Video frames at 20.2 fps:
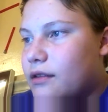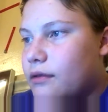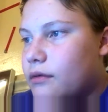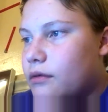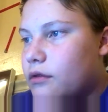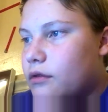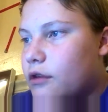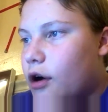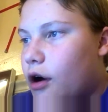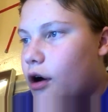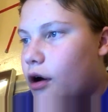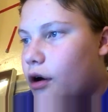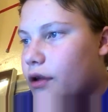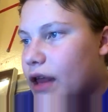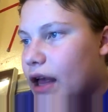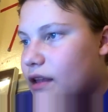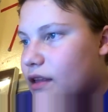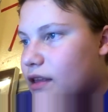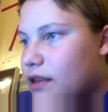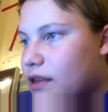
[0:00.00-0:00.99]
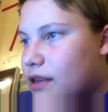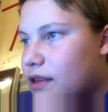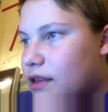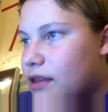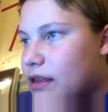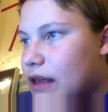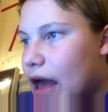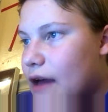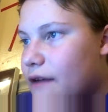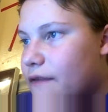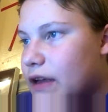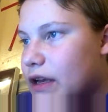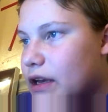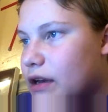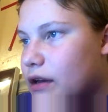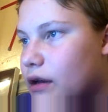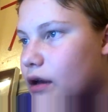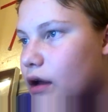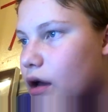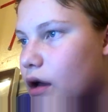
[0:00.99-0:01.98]
No, that's
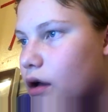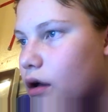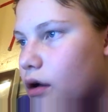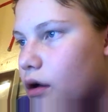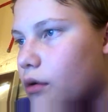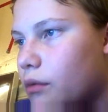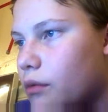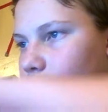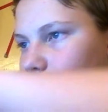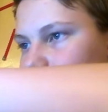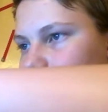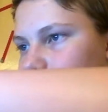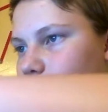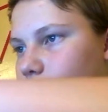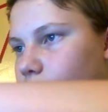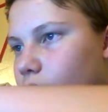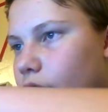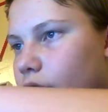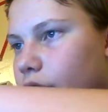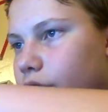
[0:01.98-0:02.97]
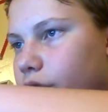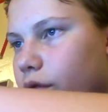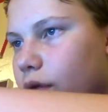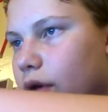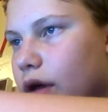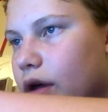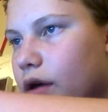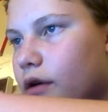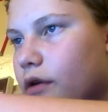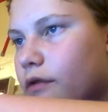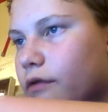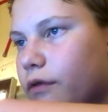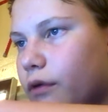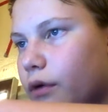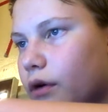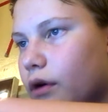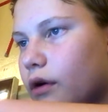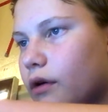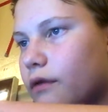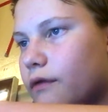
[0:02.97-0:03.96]
7. 1, 2, 3, 4,
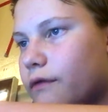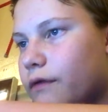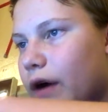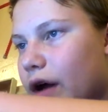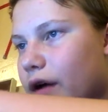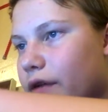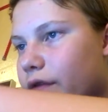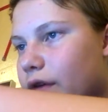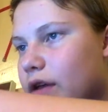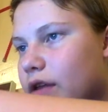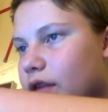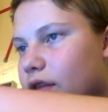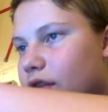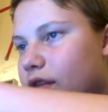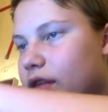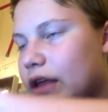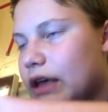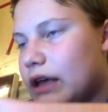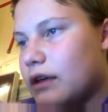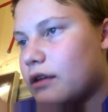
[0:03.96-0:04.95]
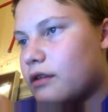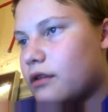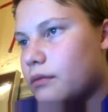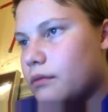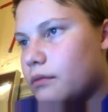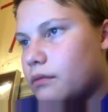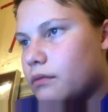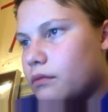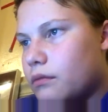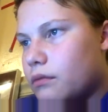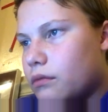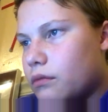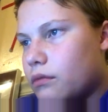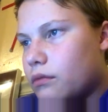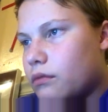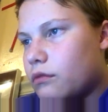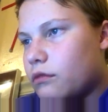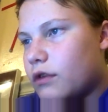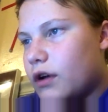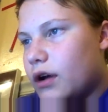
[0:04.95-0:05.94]
5, 6.
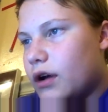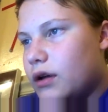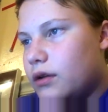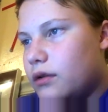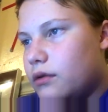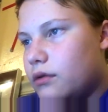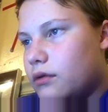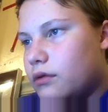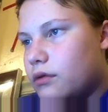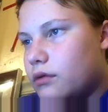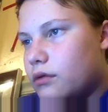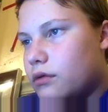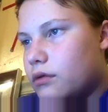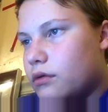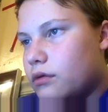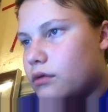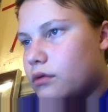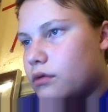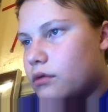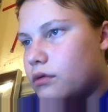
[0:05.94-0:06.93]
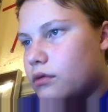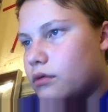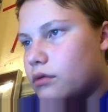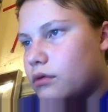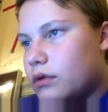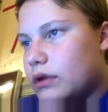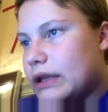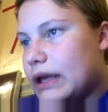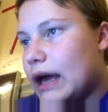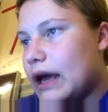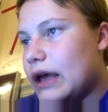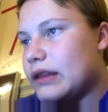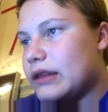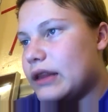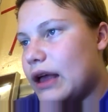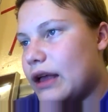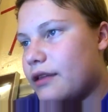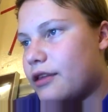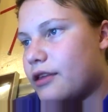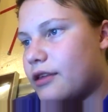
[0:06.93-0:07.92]
Right? Yeah,
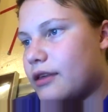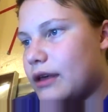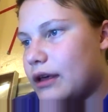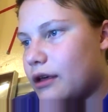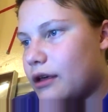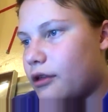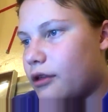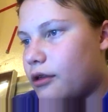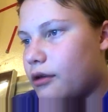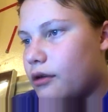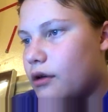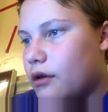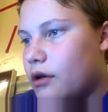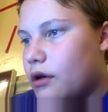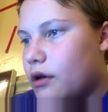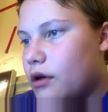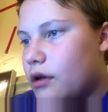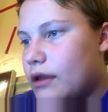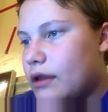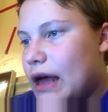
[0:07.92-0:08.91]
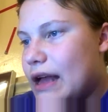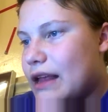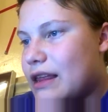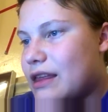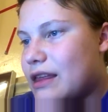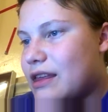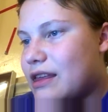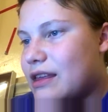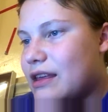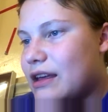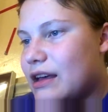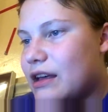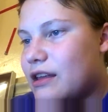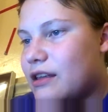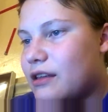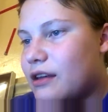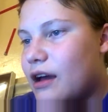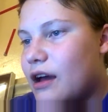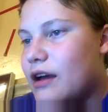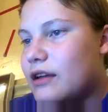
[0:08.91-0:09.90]
that's 6. That's 6
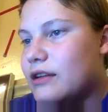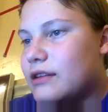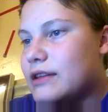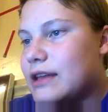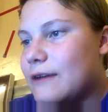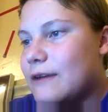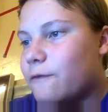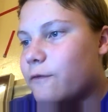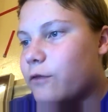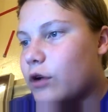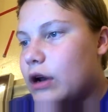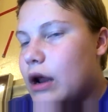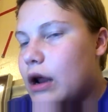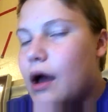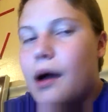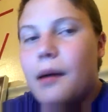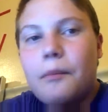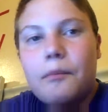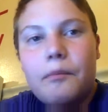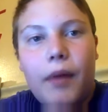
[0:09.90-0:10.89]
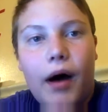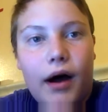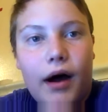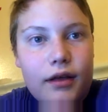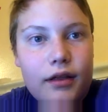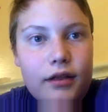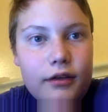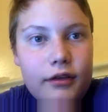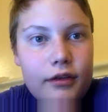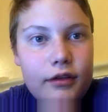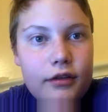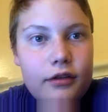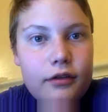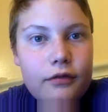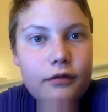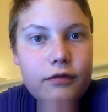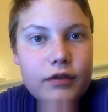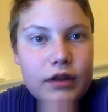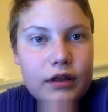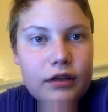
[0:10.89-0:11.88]
different boxes
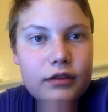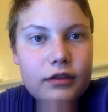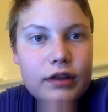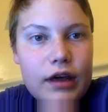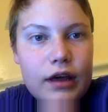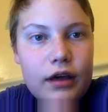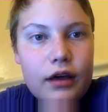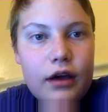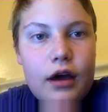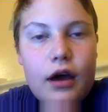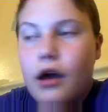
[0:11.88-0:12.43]
for this thing.